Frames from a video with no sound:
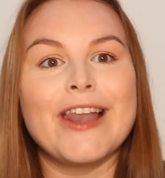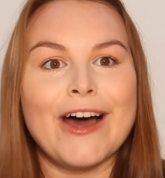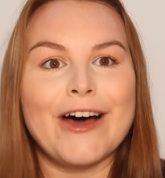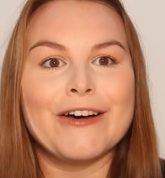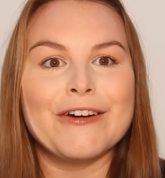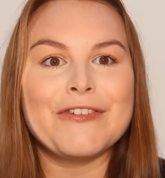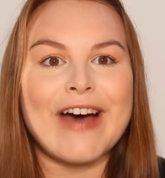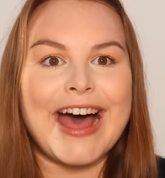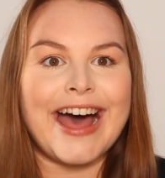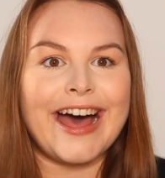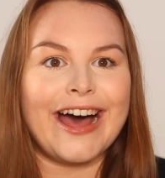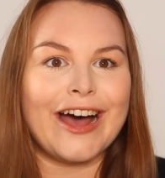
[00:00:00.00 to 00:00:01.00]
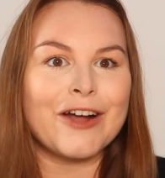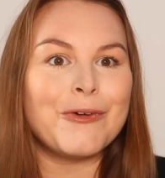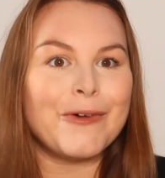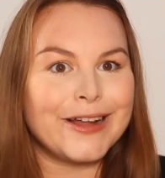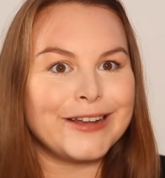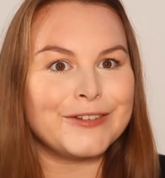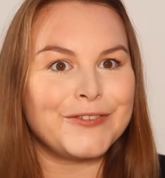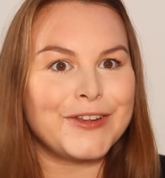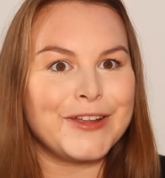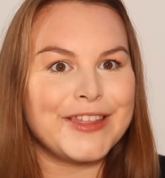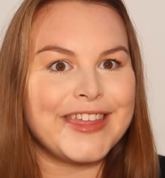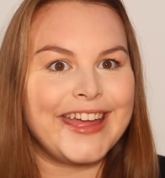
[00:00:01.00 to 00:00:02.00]
laugh at quite a
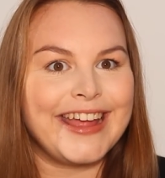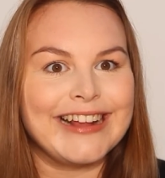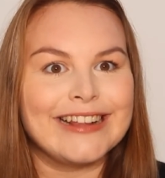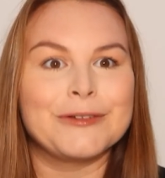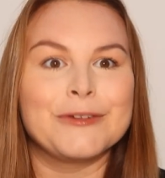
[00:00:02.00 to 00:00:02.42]
few things.